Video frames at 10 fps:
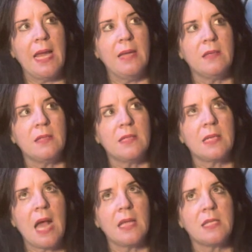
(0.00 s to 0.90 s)
and
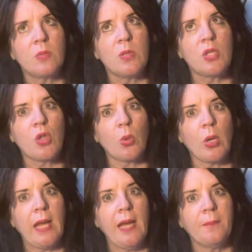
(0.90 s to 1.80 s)
Silas was
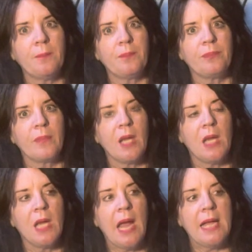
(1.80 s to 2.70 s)
three.
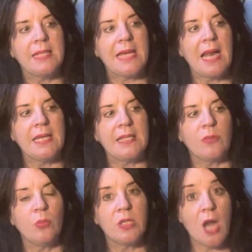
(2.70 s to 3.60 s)
And Silas
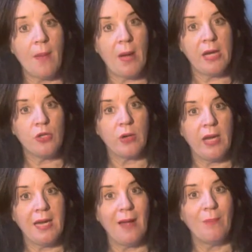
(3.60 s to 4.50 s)
was not potty
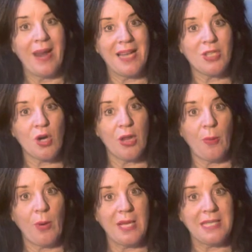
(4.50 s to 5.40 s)
trained, but I started the
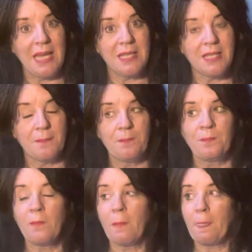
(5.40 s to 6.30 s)
process.
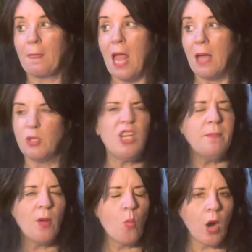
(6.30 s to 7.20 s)
Uh, she had
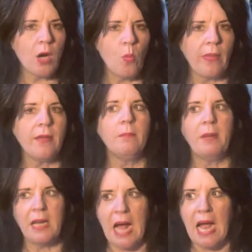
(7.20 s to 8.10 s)
been working with him,
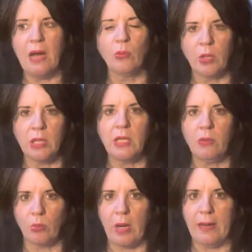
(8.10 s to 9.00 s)
but I really
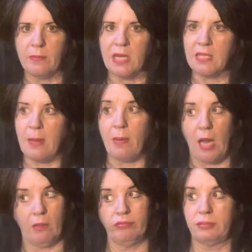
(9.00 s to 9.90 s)
ramped because I'm like,